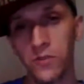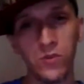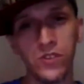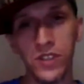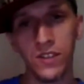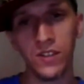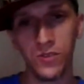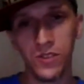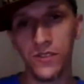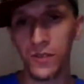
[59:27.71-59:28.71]
Go see
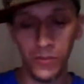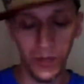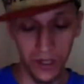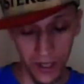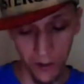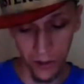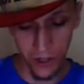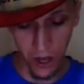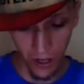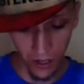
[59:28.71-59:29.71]
those EVPs that we're
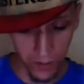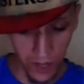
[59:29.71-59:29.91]
talking